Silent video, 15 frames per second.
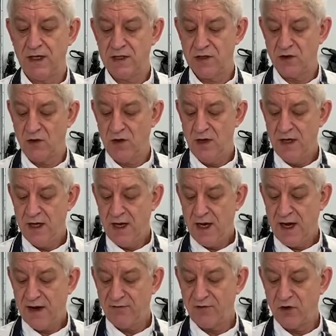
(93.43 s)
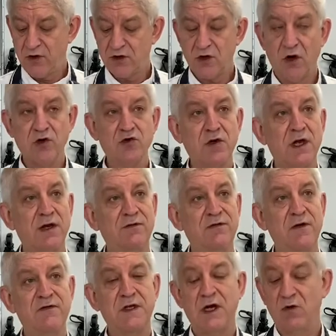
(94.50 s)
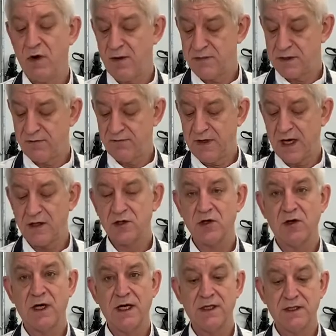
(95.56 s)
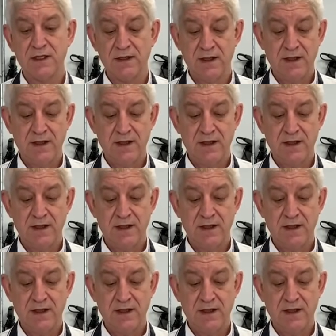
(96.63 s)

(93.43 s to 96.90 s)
So I've got 150 grams of dark chocolate.